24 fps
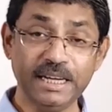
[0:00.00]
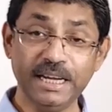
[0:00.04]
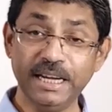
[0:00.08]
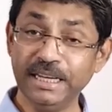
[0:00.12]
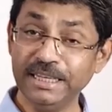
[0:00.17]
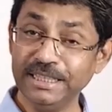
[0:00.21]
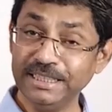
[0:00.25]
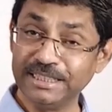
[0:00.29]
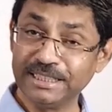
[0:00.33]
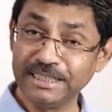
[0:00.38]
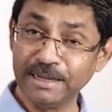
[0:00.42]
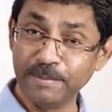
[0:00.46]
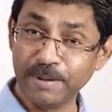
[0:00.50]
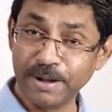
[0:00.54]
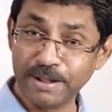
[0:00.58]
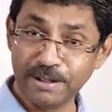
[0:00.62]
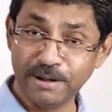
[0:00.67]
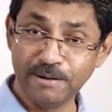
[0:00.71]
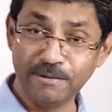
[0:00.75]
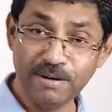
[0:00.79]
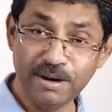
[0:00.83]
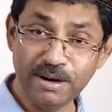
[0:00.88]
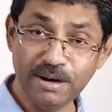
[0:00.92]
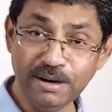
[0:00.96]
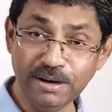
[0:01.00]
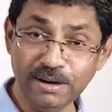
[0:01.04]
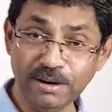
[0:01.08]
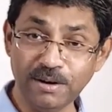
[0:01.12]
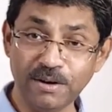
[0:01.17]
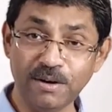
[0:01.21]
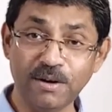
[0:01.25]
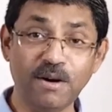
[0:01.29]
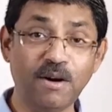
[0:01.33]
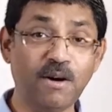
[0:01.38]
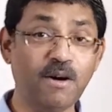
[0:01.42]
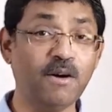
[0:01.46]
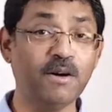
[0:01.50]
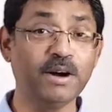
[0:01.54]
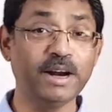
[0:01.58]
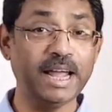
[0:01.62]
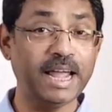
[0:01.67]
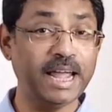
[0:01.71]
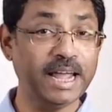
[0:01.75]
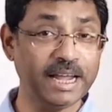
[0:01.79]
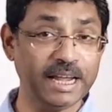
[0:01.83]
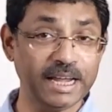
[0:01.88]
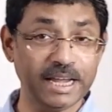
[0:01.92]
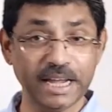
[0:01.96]
in some other work or
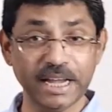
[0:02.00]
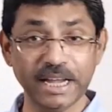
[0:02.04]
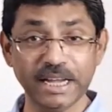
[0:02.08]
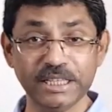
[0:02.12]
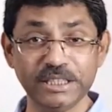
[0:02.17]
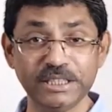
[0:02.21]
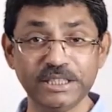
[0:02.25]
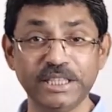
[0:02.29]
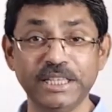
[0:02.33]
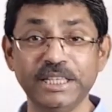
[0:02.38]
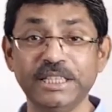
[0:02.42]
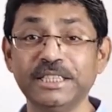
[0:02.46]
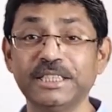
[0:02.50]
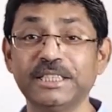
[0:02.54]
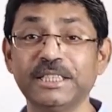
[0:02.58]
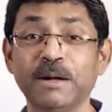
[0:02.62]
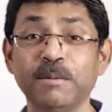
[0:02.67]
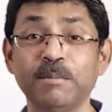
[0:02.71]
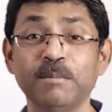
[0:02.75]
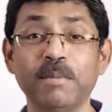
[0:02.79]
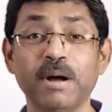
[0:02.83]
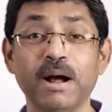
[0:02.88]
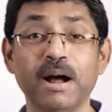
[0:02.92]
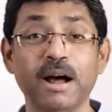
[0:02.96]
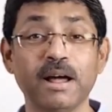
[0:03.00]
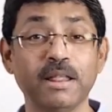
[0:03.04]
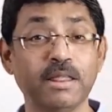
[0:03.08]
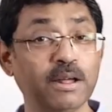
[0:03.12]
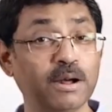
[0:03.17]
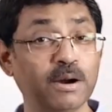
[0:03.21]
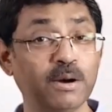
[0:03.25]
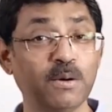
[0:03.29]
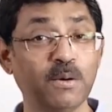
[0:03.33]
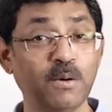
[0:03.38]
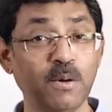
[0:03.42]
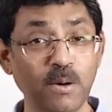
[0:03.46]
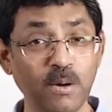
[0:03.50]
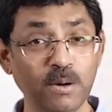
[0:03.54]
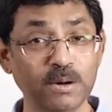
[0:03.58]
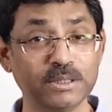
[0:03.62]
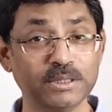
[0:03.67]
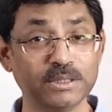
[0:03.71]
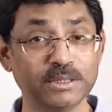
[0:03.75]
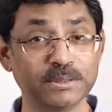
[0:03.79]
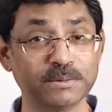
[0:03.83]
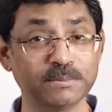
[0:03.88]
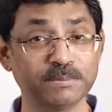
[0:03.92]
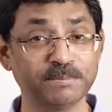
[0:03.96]
engaged in some other
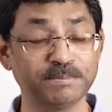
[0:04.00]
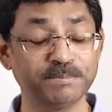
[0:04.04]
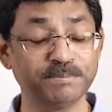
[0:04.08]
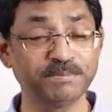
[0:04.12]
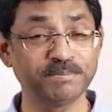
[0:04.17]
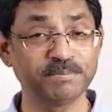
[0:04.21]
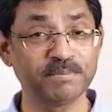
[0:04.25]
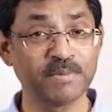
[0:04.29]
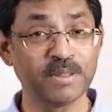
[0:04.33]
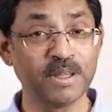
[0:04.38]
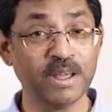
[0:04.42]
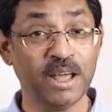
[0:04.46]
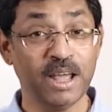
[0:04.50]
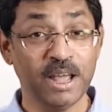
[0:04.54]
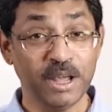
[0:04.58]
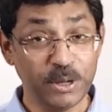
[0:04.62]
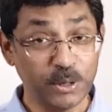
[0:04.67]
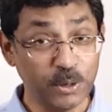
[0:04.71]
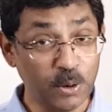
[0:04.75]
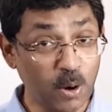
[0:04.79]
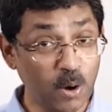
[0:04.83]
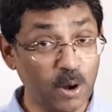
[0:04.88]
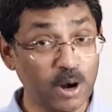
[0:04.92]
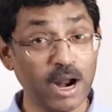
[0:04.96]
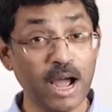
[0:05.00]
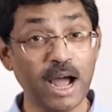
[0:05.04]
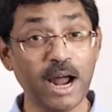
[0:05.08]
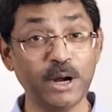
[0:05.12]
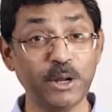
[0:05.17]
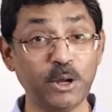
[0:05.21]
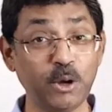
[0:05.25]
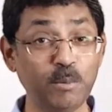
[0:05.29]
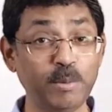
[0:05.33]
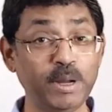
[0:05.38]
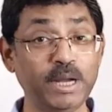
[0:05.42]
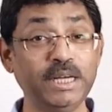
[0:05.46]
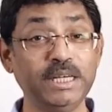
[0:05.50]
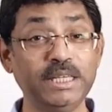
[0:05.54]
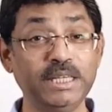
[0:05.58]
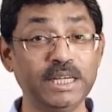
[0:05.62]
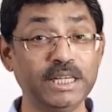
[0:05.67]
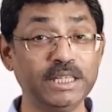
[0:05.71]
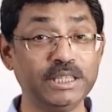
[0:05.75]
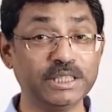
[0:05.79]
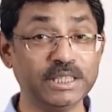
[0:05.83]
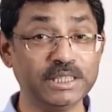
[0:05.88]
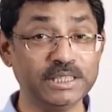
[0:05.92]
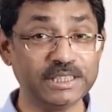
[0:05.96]
court. Your
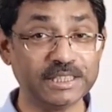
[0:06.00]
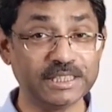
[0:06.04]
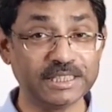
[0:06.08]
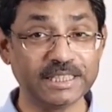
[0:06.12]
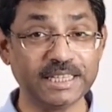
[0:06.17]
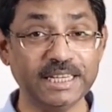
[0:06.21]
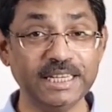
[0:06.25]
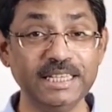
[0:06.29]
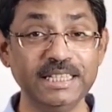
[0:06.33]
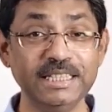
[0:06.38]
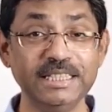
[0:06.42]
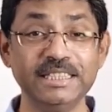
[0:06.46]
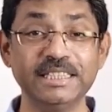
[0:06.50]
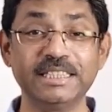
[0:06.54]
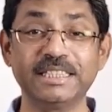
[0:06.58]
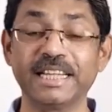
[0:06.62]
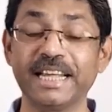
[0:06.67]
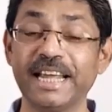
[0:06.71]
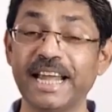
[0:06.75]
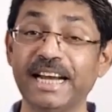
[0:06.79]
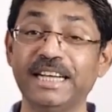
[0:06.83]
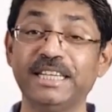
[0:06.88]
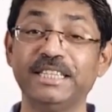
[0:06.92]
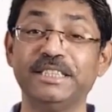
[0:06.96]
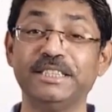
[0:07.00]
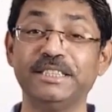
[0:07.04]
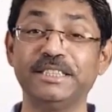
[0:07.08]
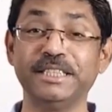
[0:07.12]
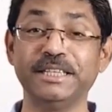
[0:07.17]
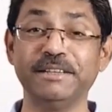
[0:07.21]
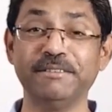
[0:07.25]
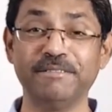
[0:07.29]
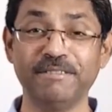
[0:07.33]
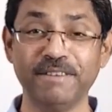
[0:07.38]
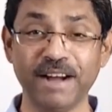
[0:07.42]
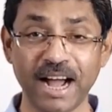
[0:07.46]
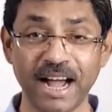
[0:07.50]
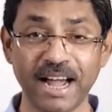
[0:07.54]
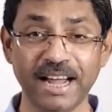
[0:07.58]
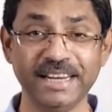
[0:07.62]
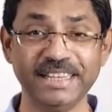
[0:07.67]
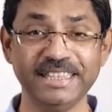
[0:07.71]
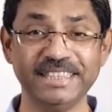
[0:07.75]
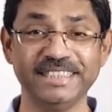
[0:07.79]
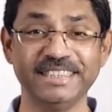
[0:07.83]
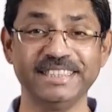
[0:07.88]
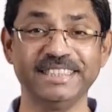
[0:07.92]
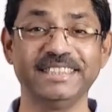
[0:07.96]
argumentation skills get
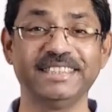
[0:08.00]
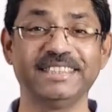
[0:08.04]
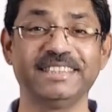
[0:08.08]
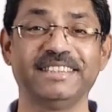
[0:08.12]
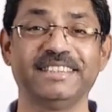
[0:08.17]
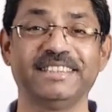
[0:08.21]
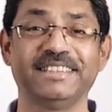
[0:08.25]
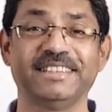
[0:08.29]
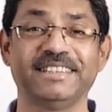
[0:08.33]
refined.